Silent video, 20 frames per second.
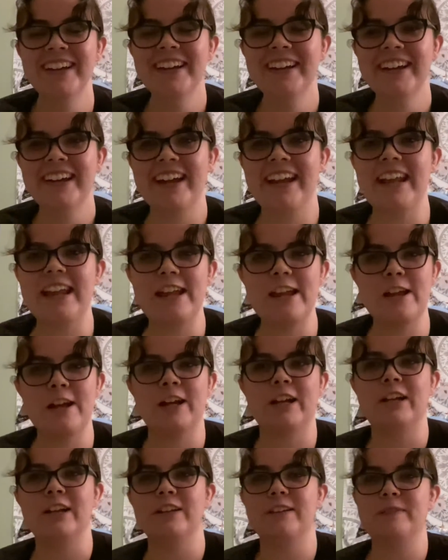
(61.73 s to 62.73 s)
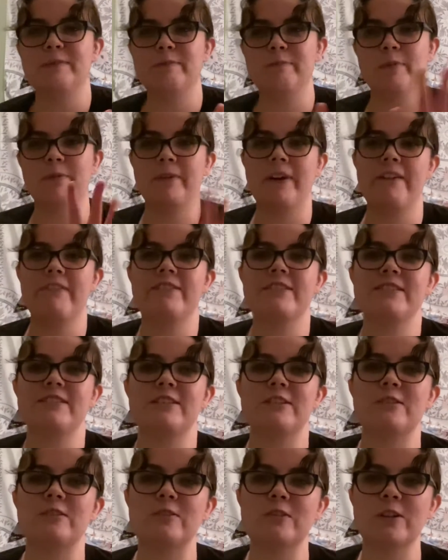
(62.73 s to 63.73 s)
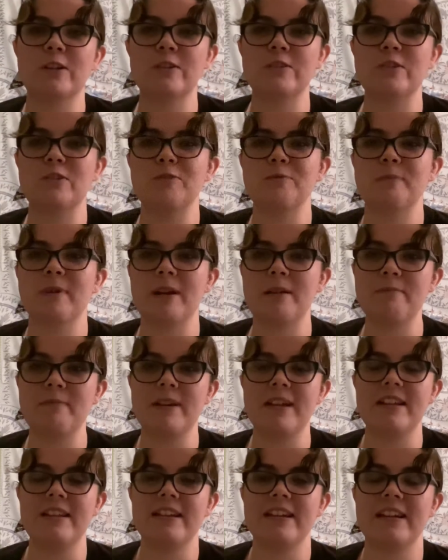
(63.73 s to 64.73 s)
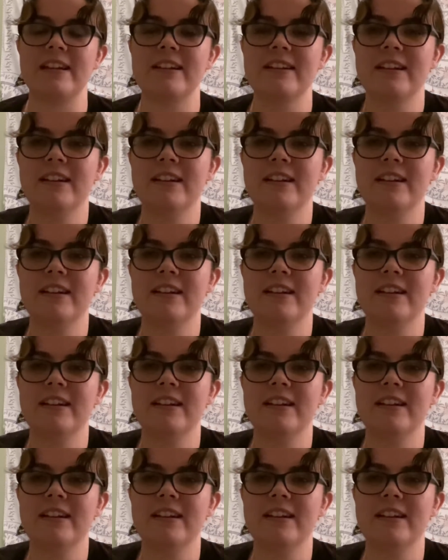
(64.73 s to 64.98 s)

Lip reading: And preface, this is all just my opinion.